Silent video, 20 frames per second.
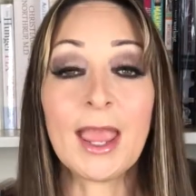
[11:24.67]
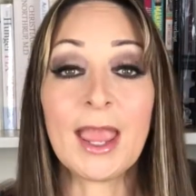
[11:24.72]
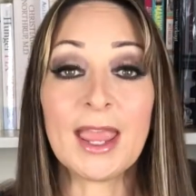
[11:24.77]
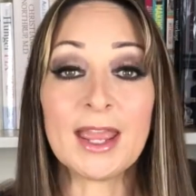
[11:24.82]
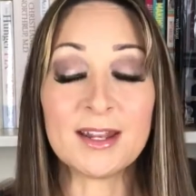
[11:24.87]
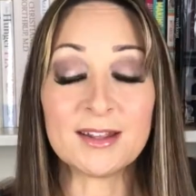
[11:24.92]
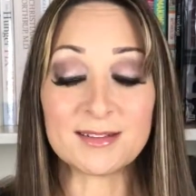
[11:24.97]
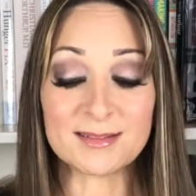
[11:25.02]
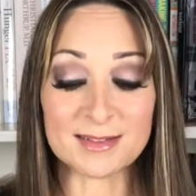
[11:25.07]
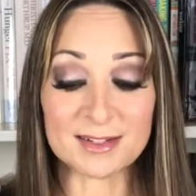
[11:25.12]

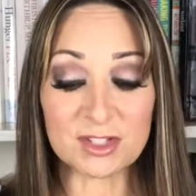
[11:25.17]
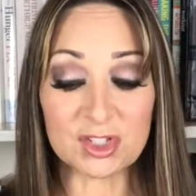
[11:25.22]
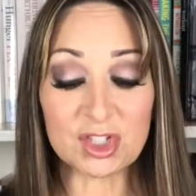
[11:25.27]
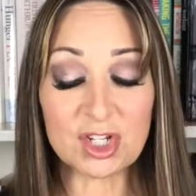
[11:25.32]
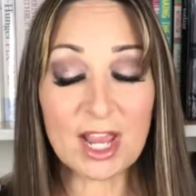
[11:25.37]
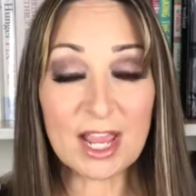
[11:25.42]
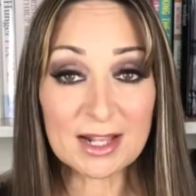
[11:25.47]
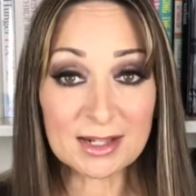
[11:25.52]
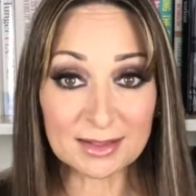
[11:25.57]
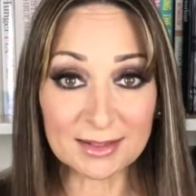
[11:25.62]
And it's a
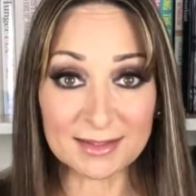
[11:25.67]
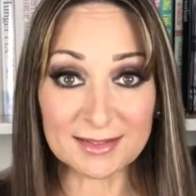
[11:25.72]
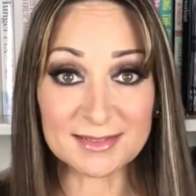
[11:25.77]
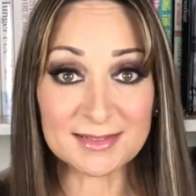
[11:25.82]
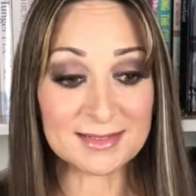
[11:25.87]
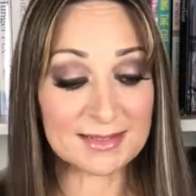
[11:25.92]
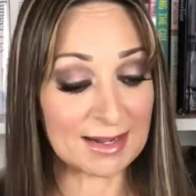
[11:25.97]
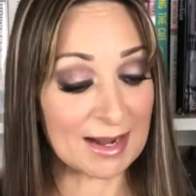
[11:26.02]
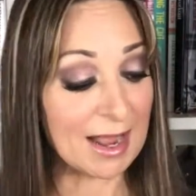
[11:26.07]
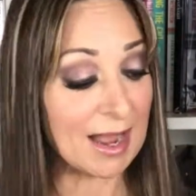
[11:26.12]

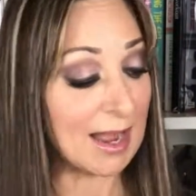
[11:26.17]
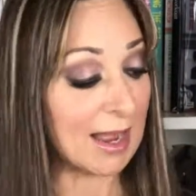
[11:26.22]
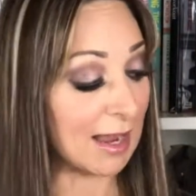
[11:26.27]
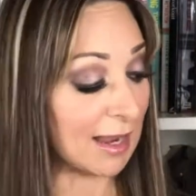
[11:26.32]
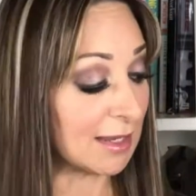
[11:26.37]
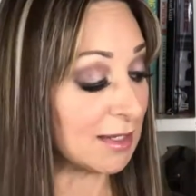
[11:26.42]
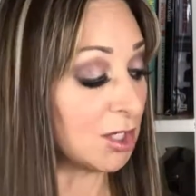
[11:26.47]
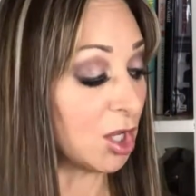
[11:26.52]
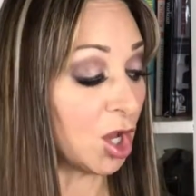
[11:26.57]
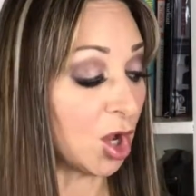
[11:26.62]
checklist that
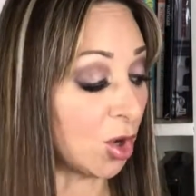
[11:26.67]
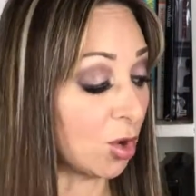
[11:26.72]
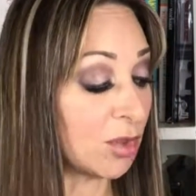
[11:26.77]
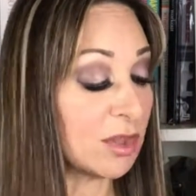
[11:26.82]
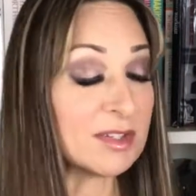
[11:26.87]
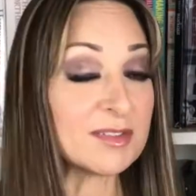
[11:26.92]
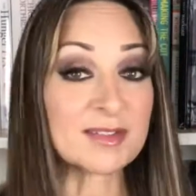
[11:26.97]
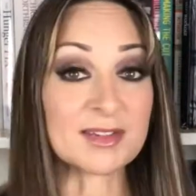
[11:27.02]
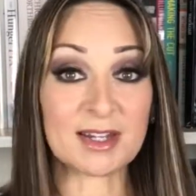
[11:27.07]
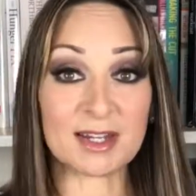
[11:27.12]
I know
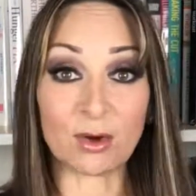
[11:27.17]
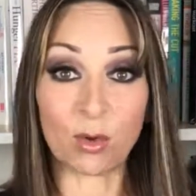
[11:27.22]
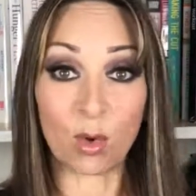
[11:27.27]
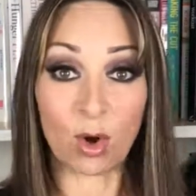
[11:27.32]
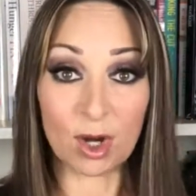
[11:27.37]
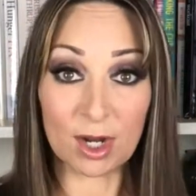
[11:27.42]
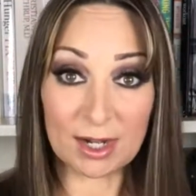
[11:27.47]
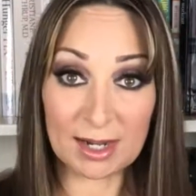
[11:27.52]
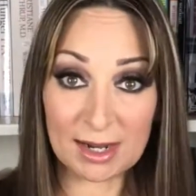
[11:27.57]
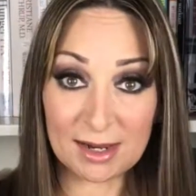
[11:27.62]
that's going to
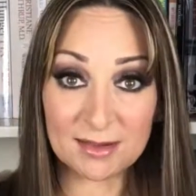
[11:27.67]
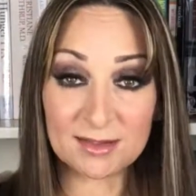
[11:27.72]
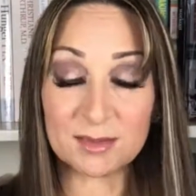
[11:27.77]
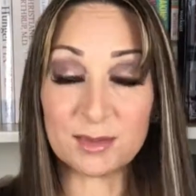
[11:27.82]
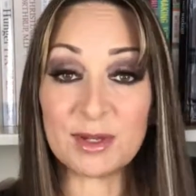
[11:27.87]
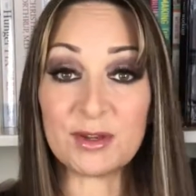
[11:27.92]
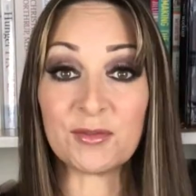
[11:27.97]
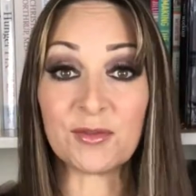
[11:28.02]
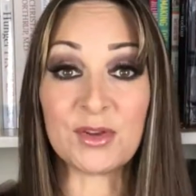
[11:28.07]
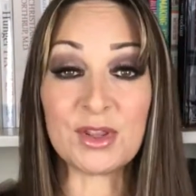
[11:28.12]
organize
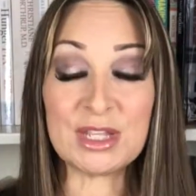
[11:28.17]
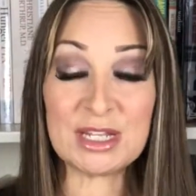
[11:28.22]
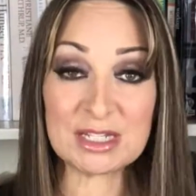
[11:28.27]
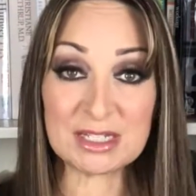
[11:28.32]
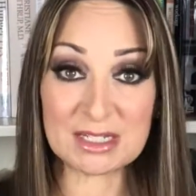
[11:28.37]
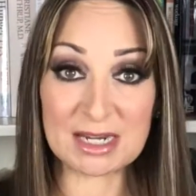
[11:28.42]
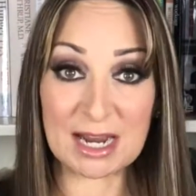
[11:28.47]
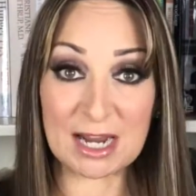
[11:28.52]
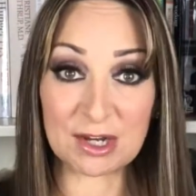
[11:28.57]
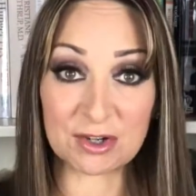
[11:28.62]
me for the
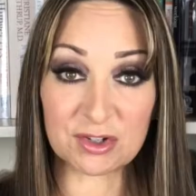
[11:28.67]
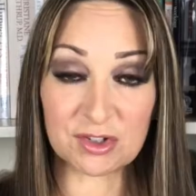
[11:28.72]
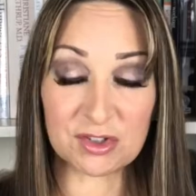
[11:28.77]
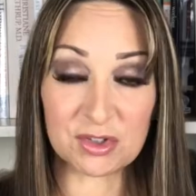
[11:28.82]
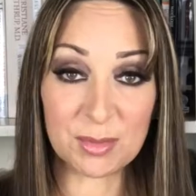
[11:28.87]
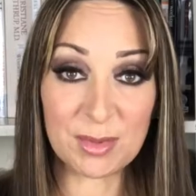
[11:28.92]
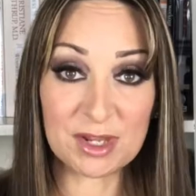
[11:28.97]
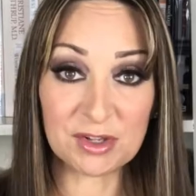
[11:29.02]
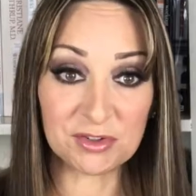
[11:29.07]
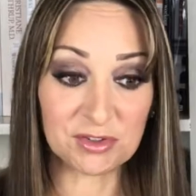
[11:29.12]
entire
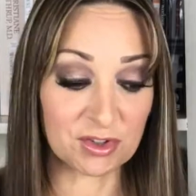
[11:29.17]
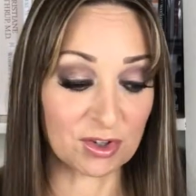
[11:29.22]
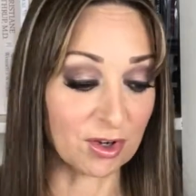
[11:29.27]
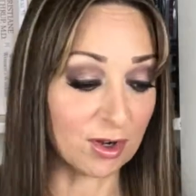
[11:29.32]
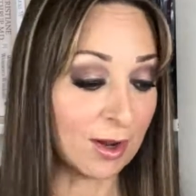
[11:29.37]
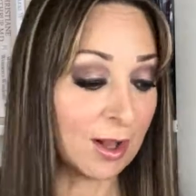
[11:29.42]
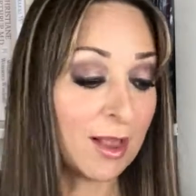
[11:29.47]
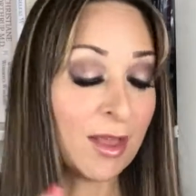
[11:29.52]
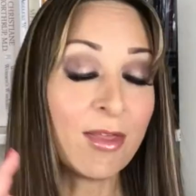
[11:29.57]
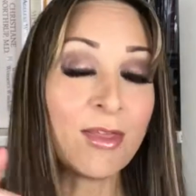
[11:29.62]
semester.